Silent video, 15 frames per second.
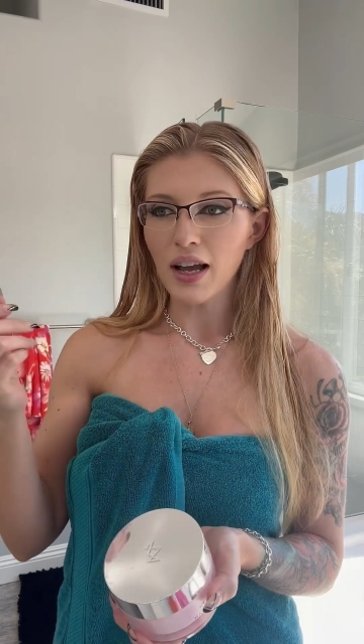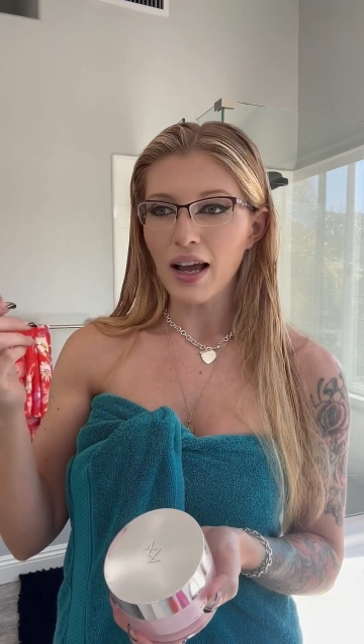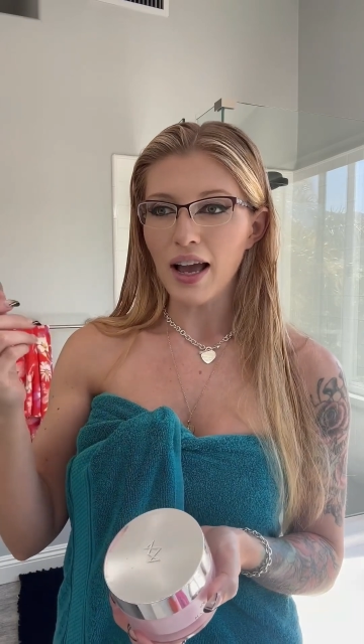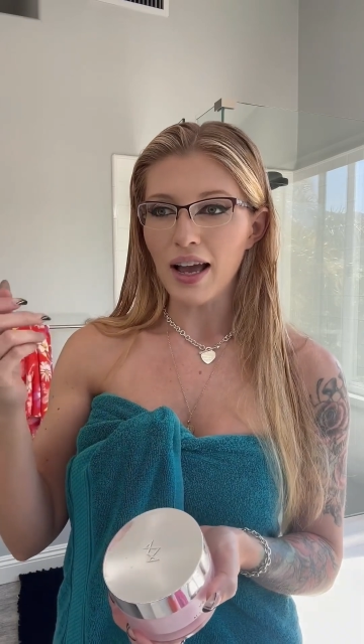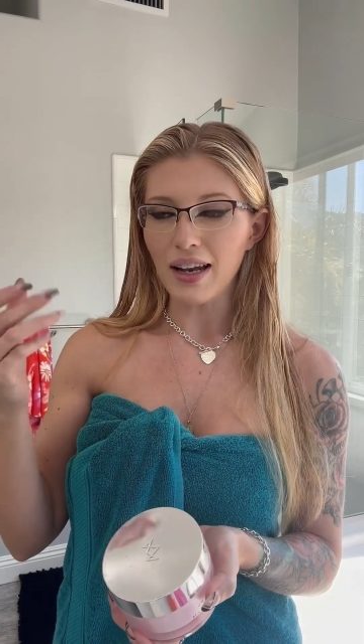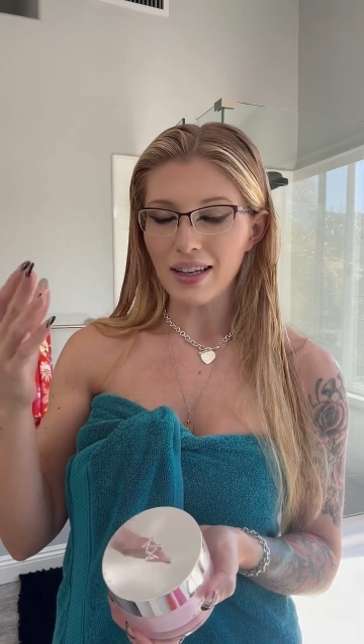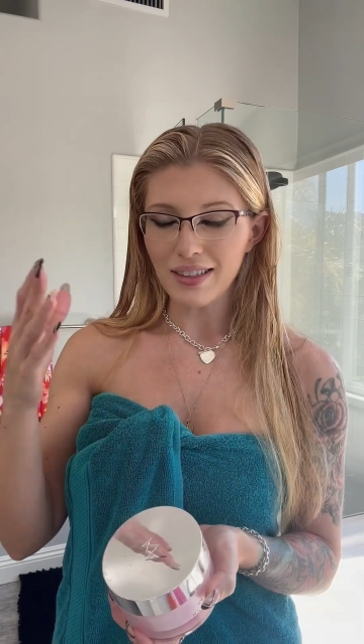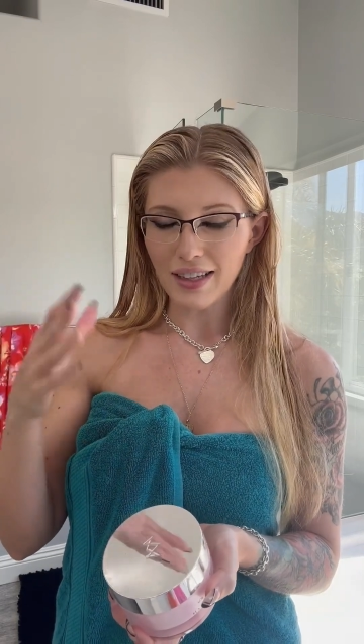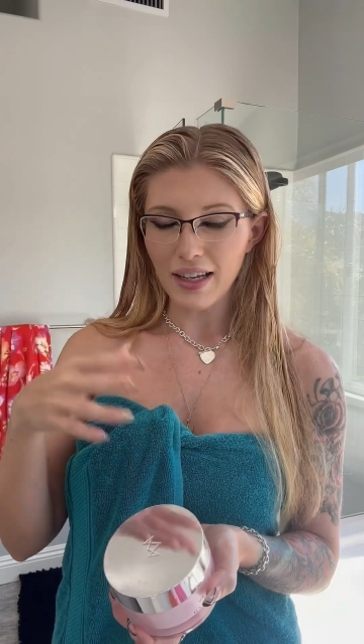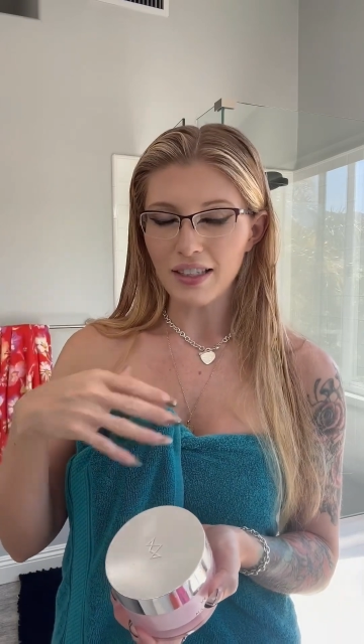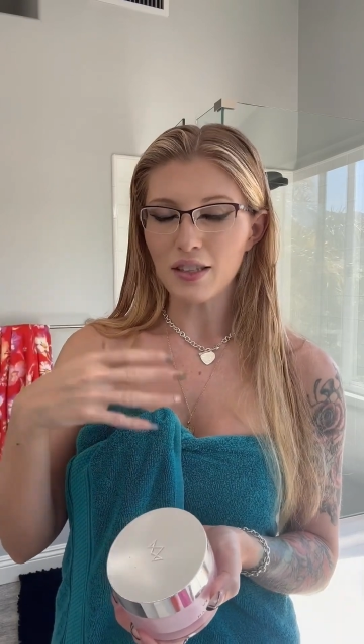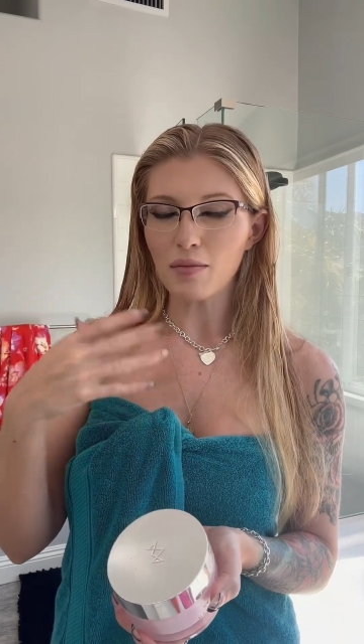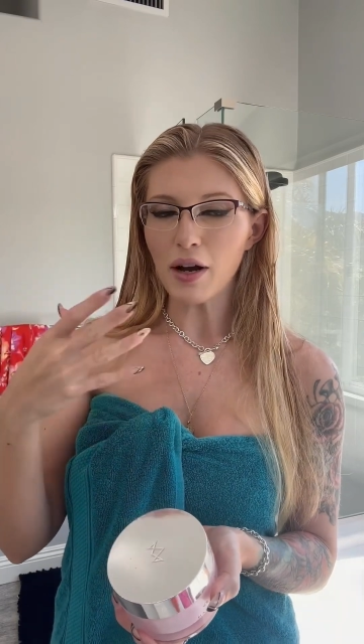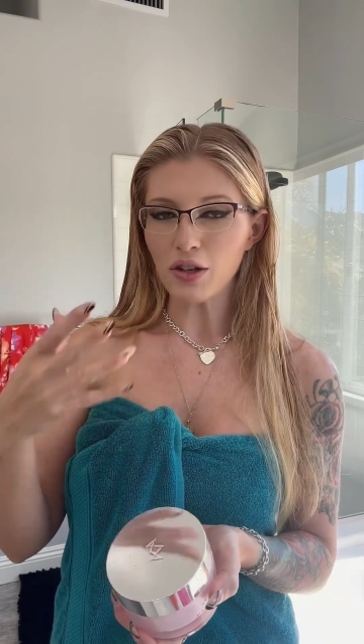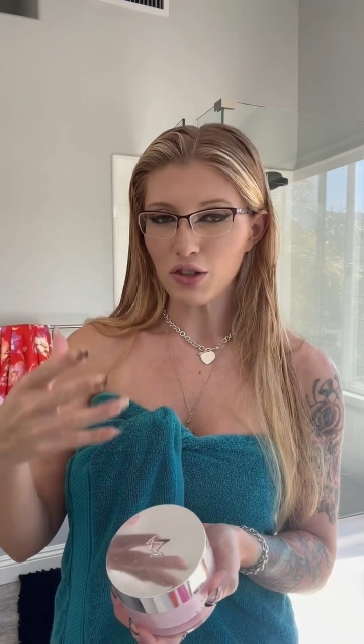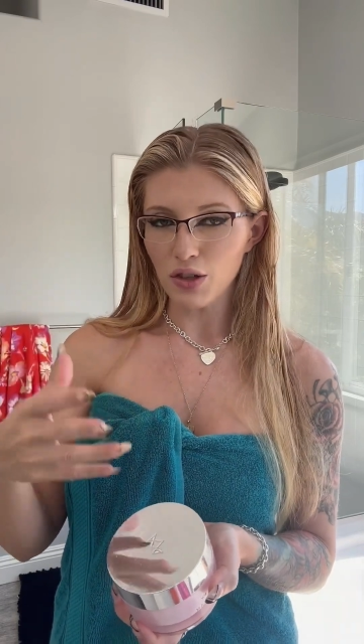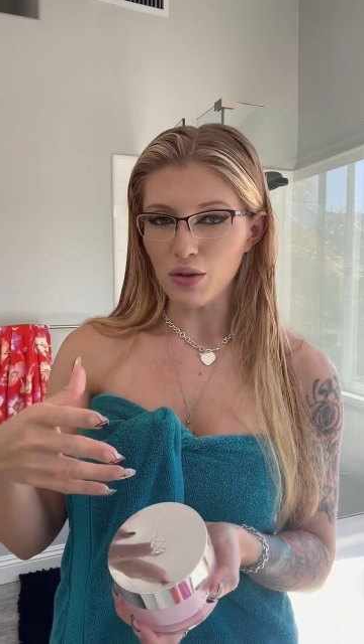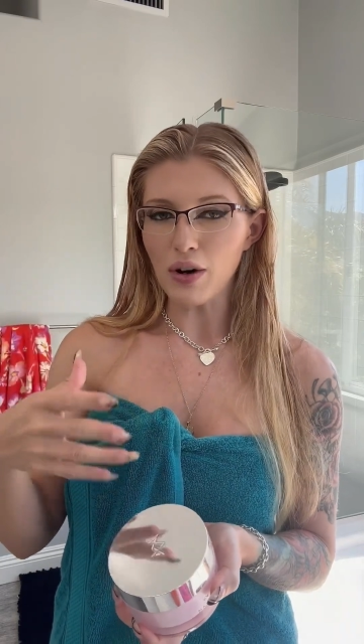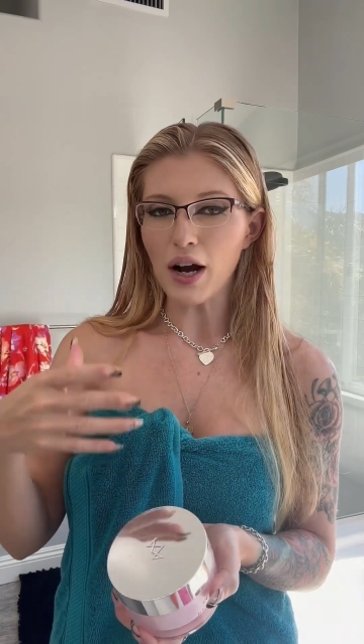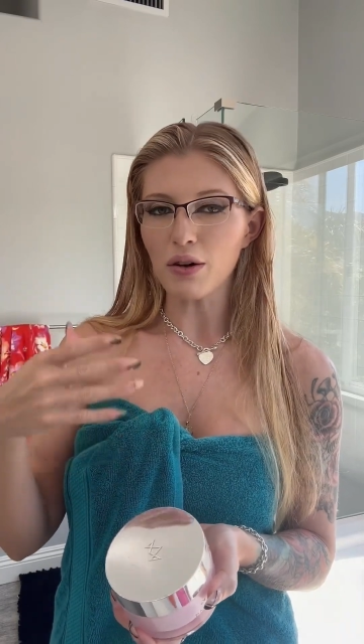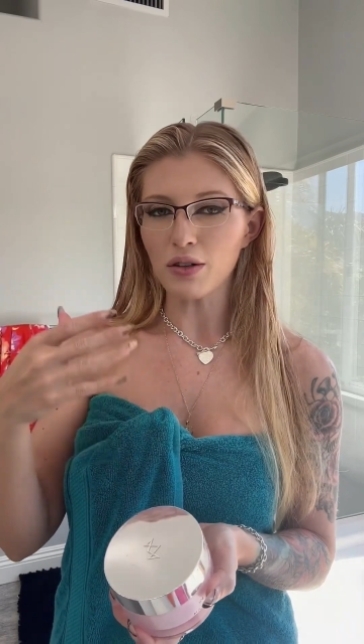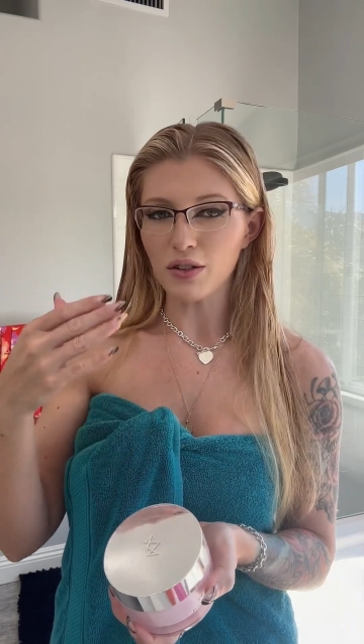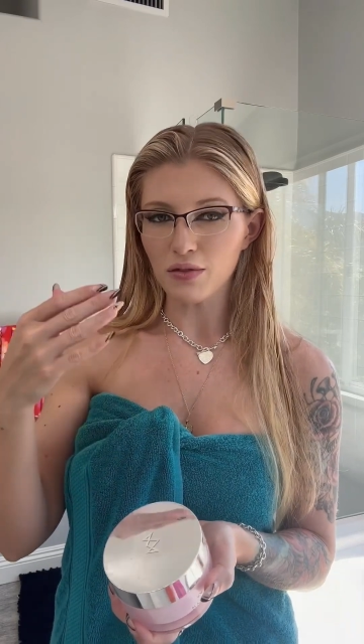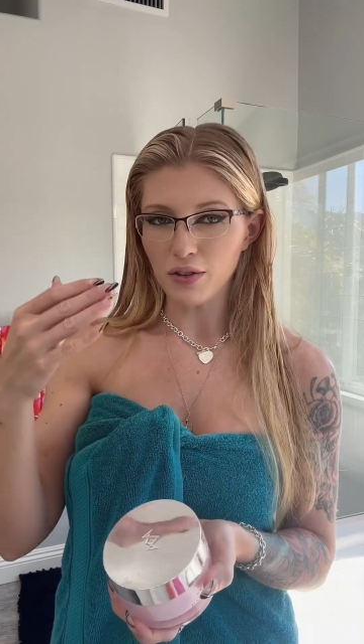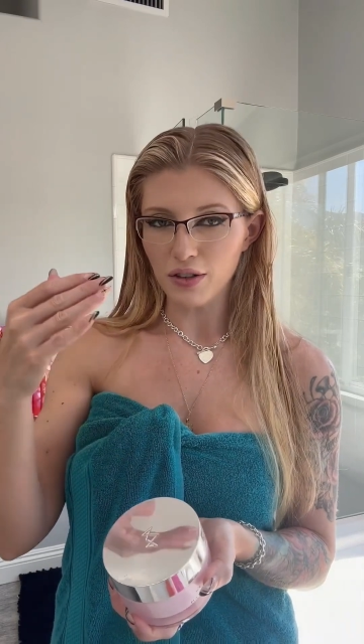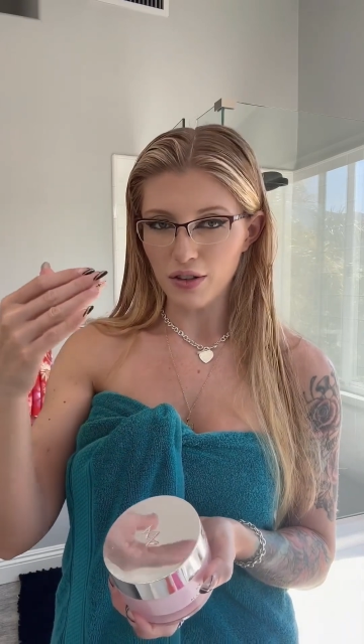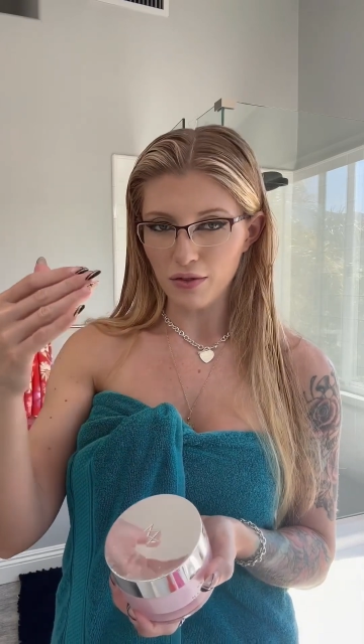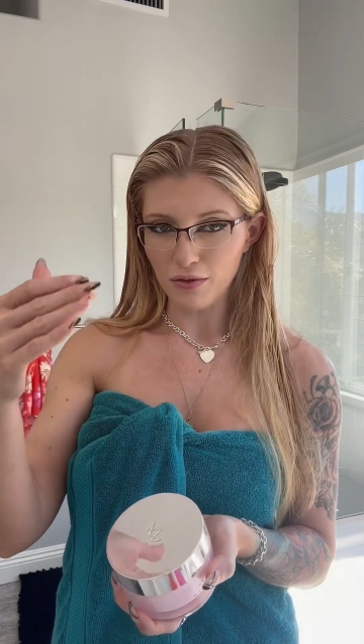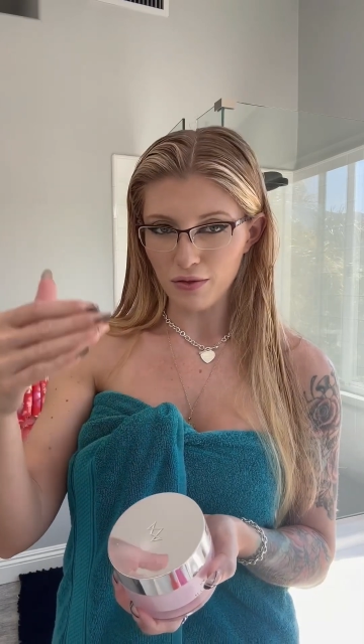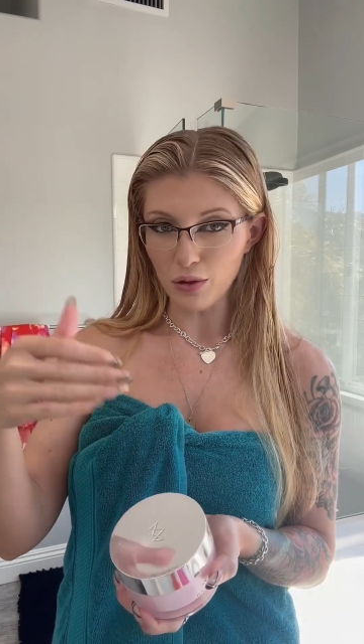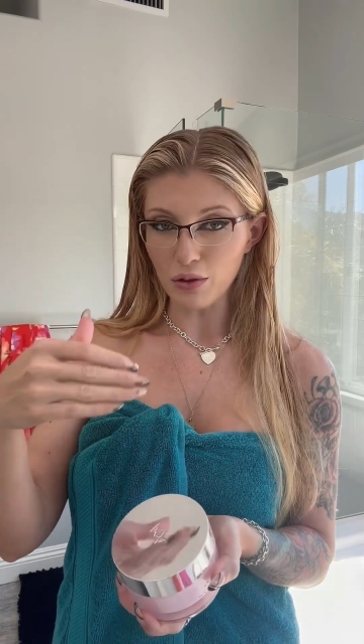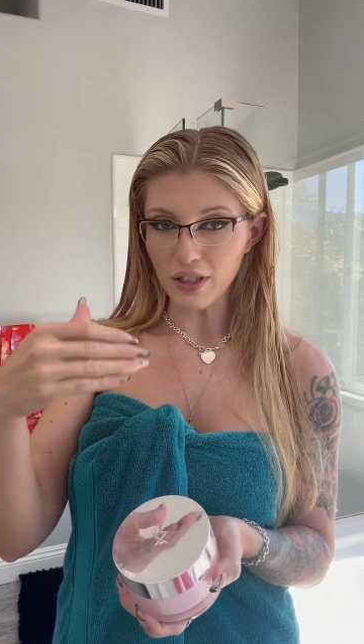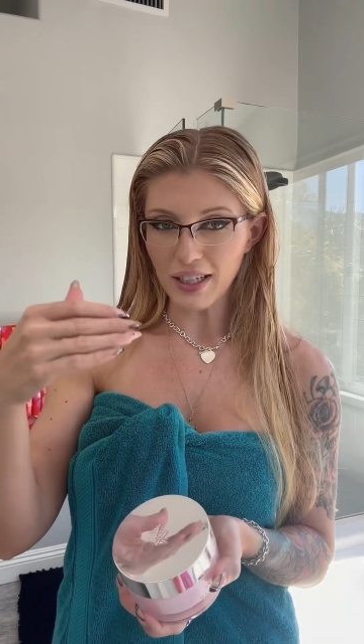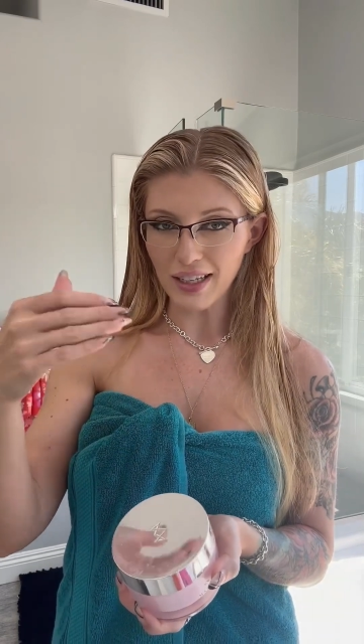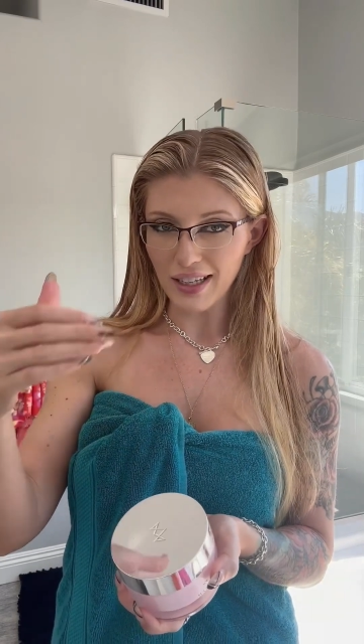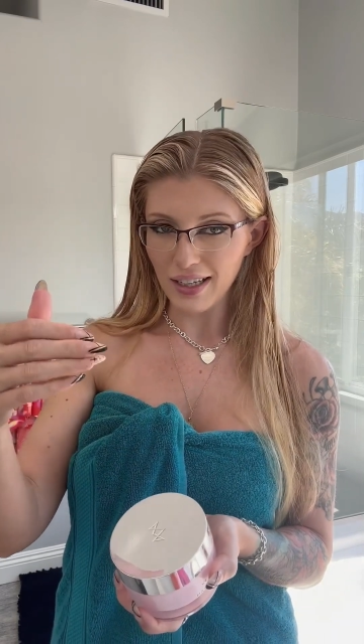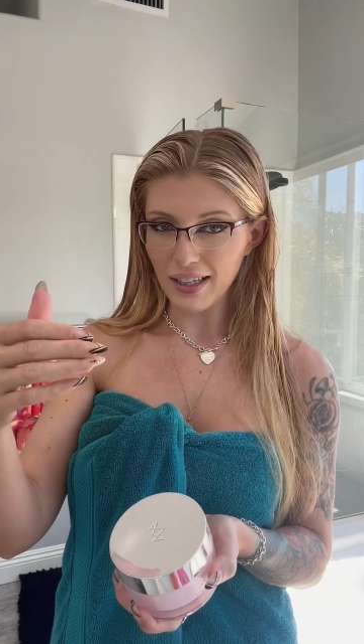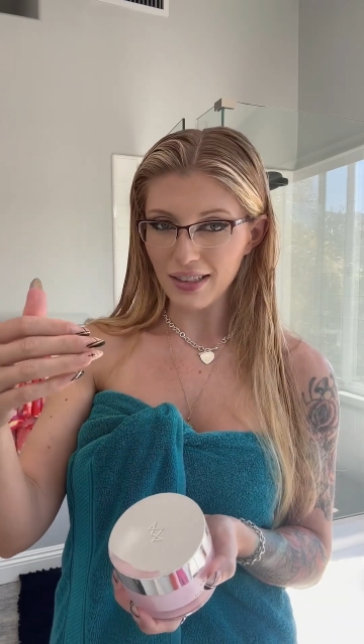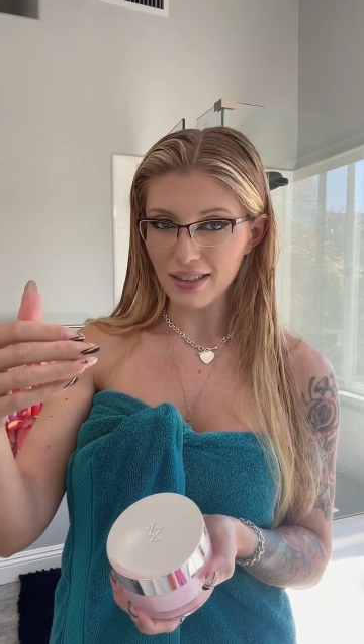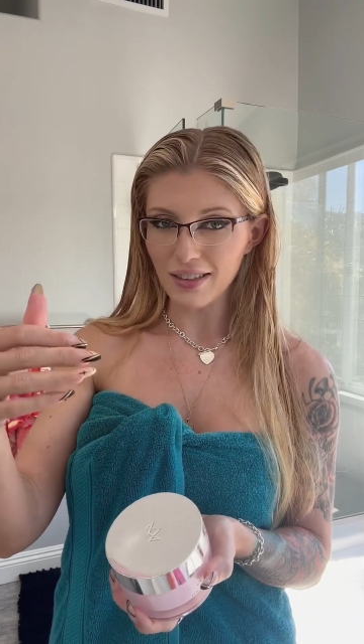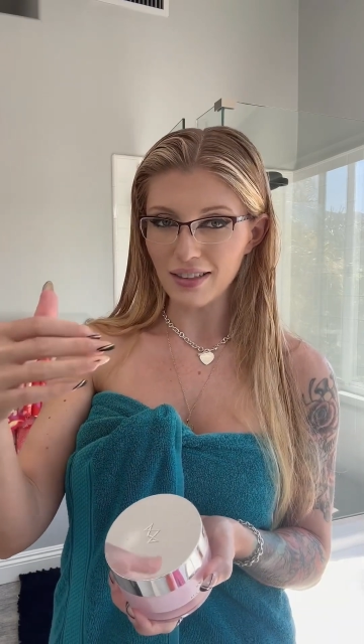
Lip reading: and it takes about 2 hours for it to fully hit,